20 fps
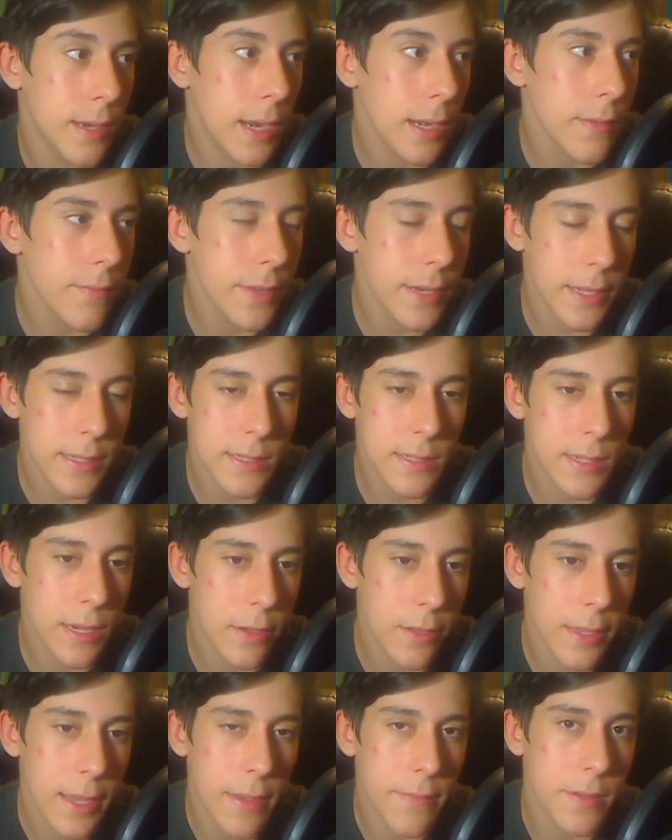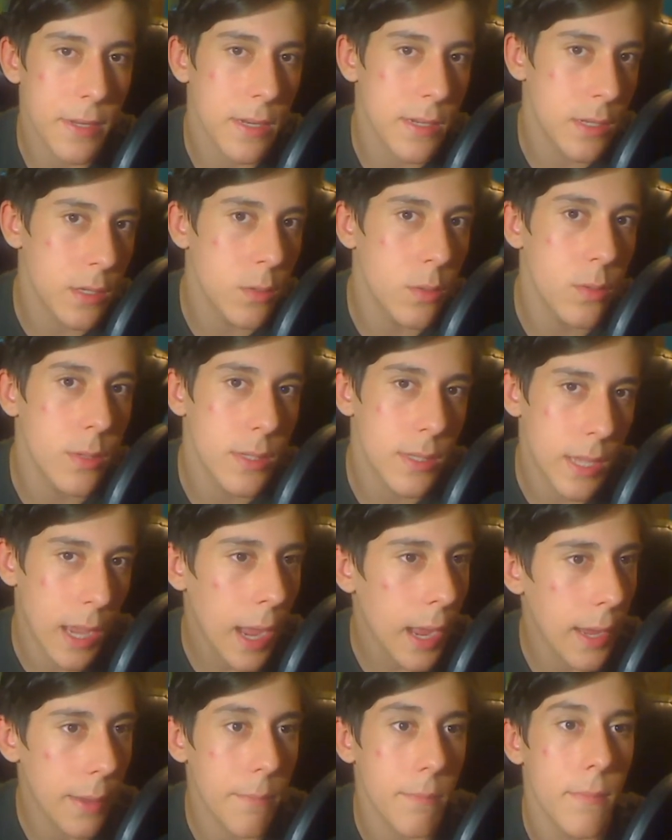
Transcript: even necessarily having to do with time.